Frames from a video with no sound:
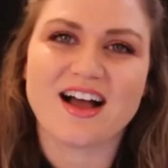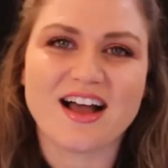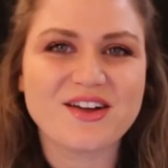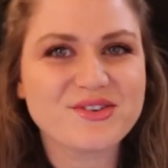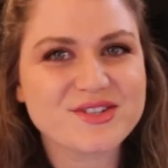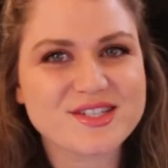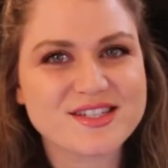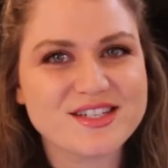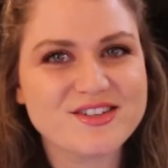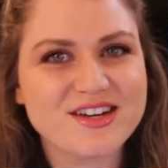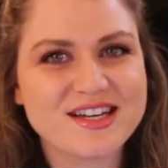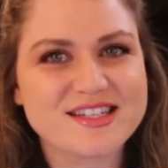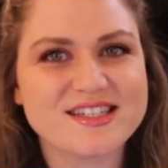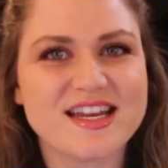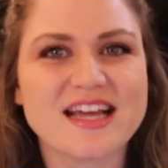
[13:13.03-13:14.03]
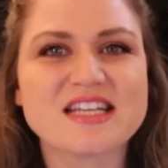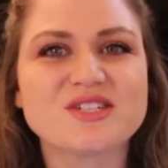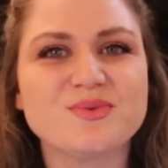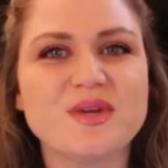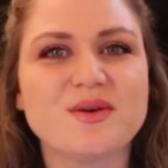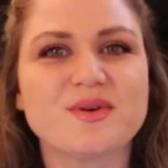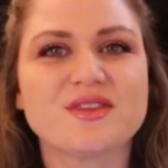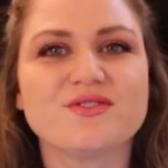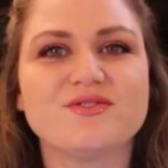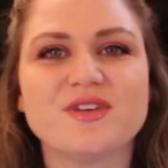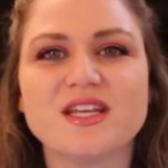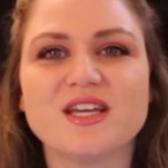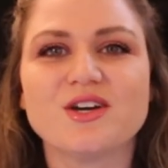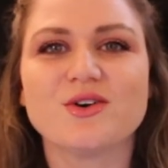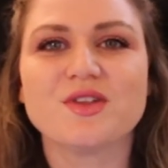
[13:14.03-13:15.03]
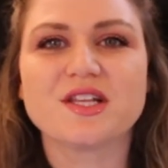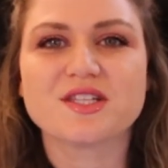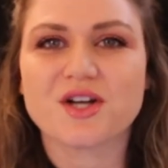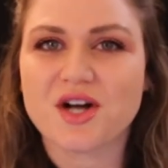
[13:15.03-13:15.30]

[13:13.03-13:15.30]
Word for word: I will see you guys next week with a video that's